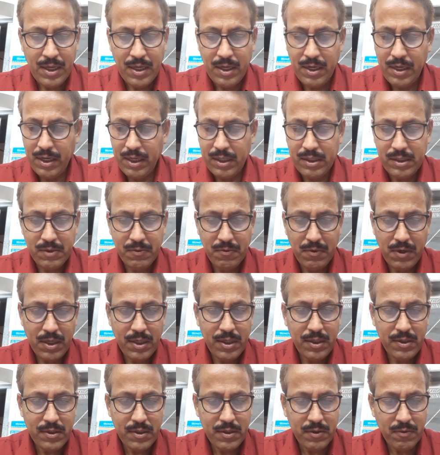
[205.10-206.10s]
Next one
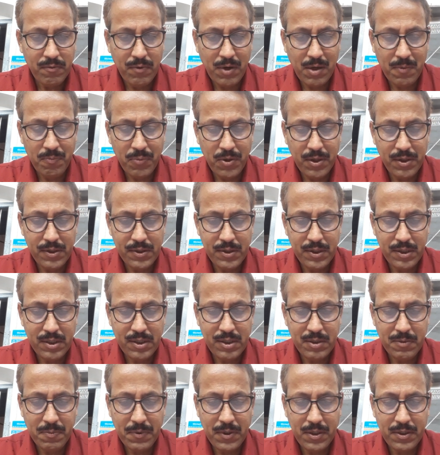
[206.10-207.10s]
is
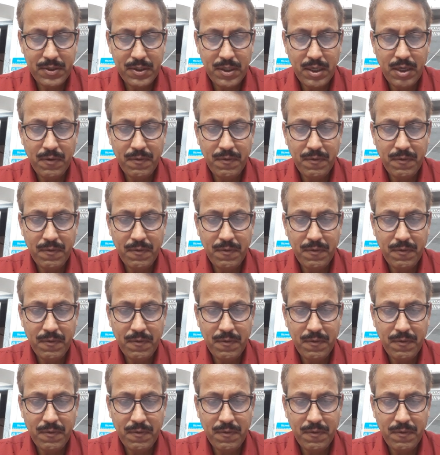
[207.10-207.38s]
1.6%